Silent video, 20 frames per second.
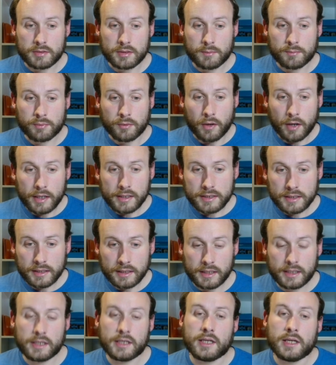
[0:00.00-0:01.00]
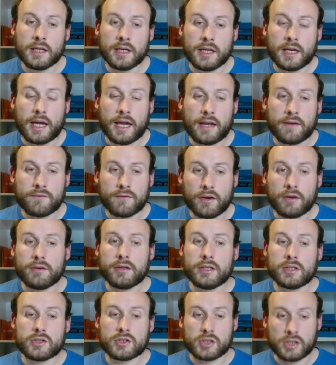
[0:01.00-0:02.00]
surprisingly a
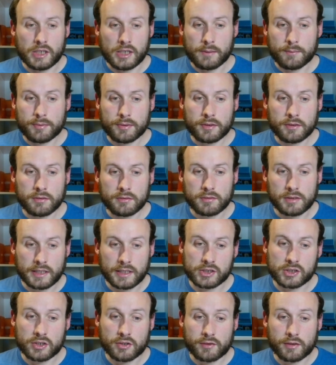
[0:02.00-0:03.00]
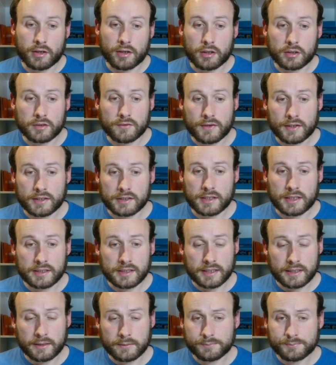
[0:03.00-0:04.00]
very cheap legendary artifact to
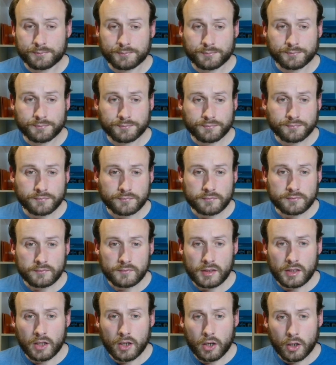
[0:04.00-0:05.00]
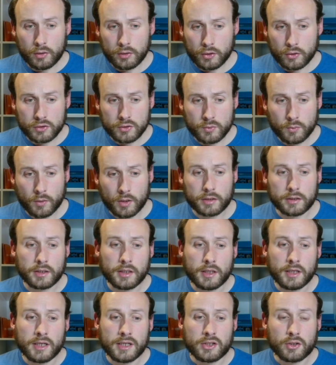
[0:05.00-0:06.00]
get down. Only costs 1.
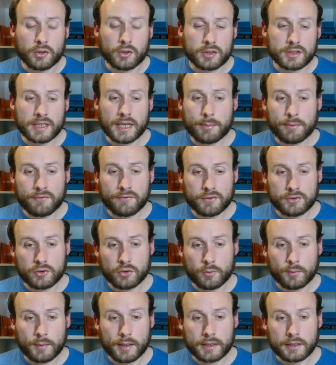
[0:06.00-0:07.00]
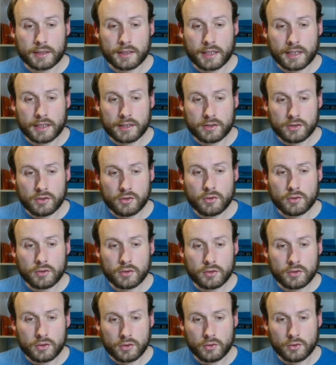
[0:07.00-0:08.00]
You can tap it for 2 mana, and you
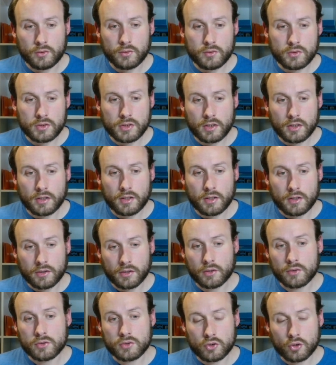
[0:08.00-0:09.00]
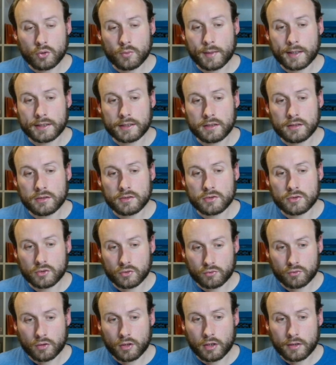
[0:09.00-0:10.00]
can use those 2 mana to
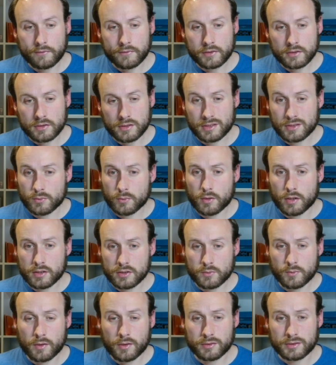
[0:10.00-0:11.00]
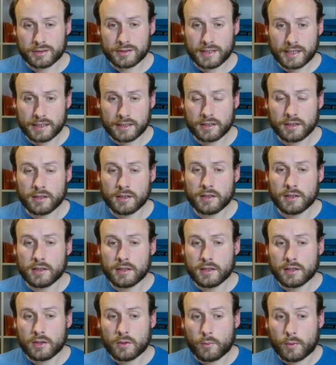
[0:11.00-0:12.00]
craft. So this works well in a deck
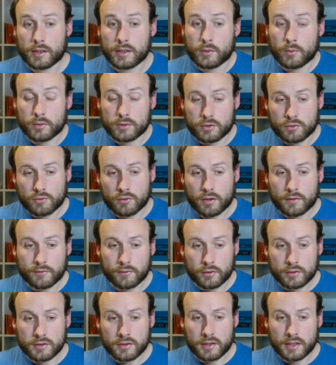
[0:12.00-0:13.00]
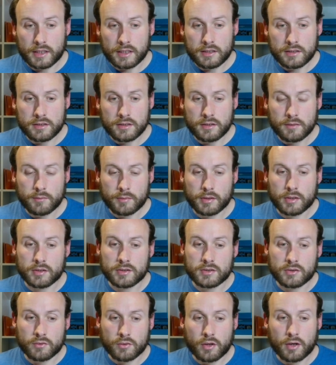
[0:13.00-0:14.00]
where you want to craft lots of things,
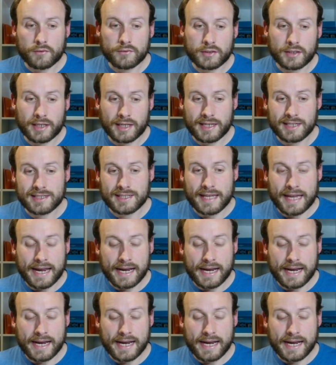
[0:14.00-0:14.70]
because crafting is